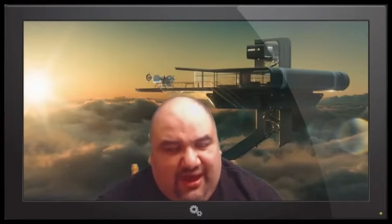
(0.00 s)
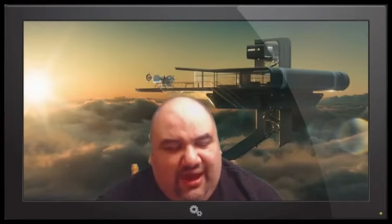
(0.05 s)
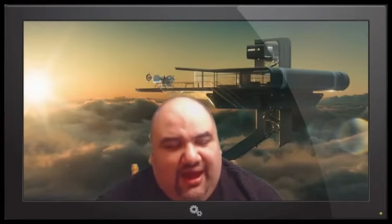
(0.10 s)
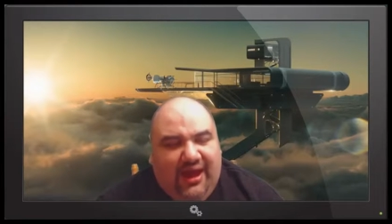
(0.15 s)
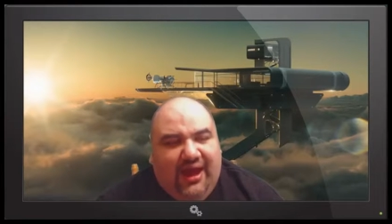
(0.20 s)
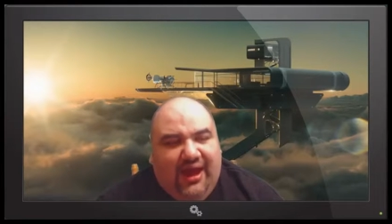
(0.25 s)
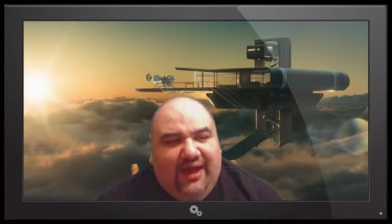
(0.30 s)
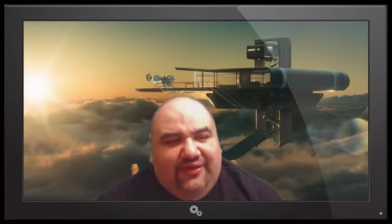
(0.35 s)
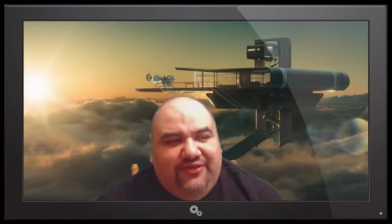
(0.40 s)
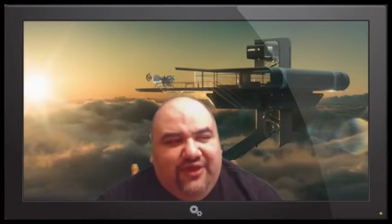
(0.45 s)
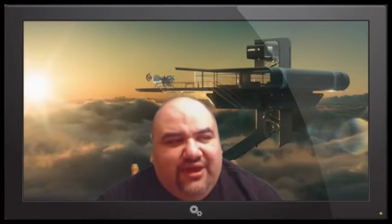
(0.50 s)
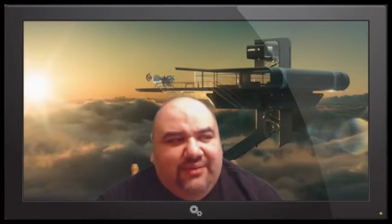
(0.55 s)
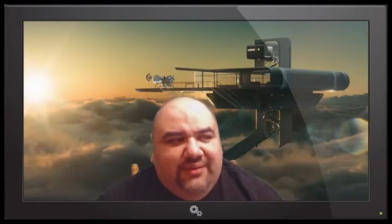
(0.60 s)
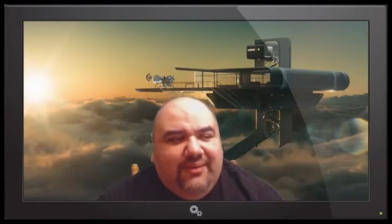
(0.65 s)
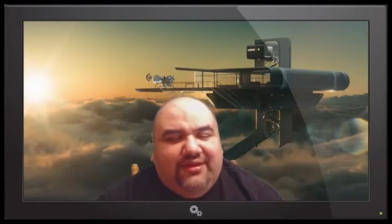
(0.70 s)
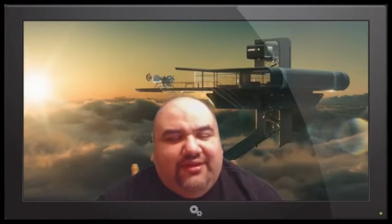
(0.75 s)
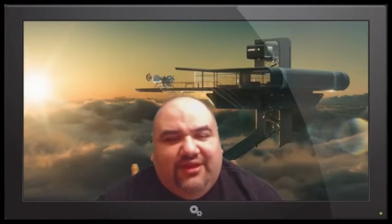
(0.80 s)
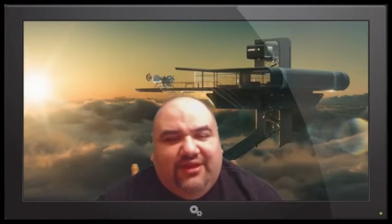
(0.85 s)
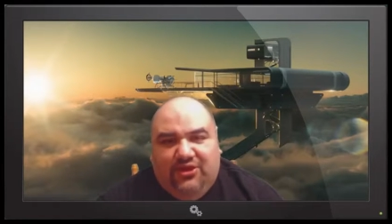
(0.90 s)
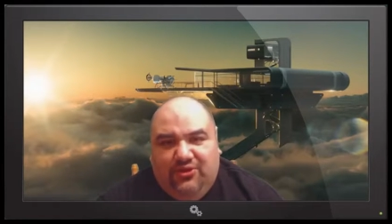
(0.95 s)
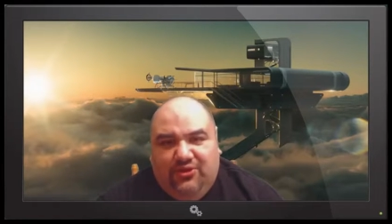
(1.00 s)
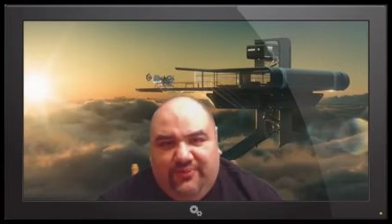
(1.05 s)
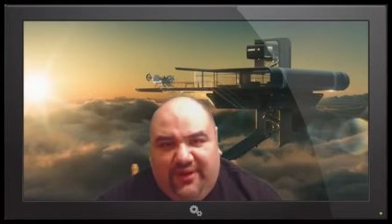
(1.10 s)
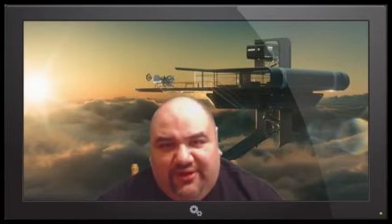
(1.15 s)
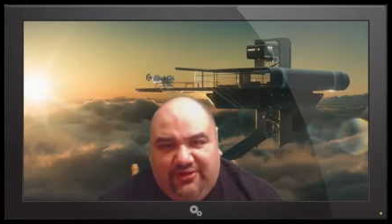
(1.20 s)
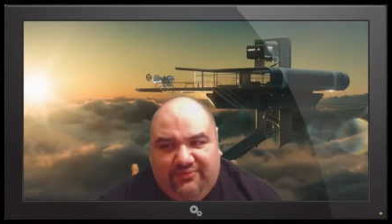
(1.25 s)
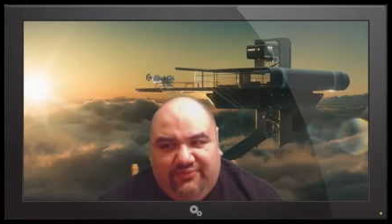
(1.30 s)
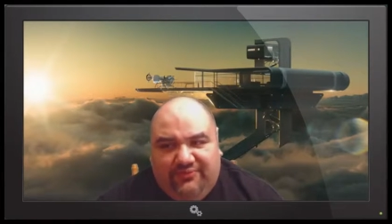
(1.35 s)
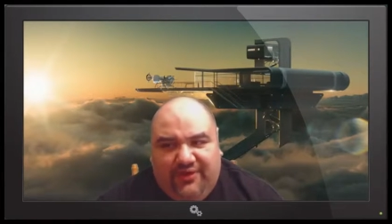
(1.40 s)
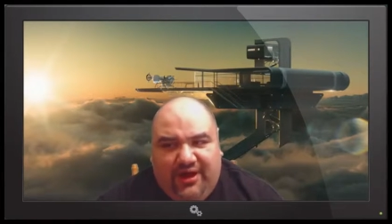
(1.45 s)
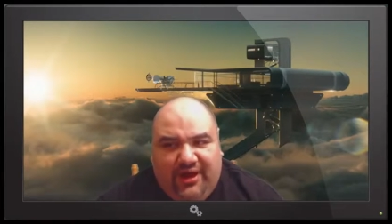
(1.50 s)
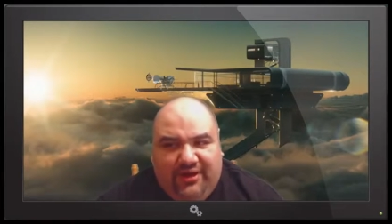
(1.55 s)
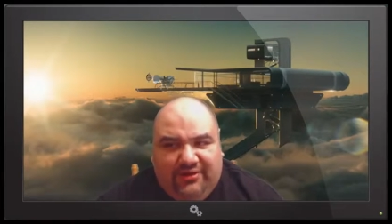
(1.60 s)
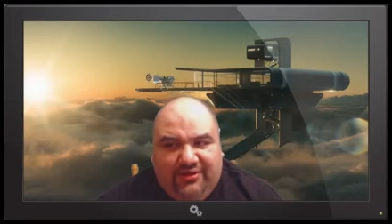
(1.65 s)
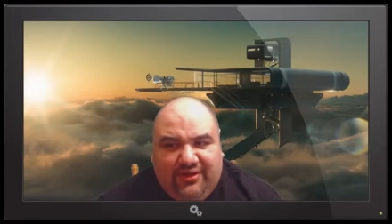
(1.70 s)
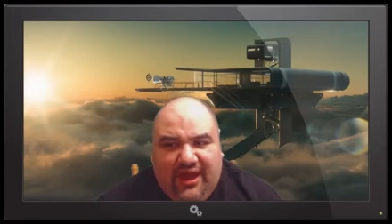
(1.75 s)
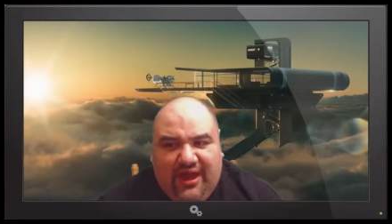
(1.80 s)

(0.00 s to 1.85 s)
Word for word: I think it might take you by surprise.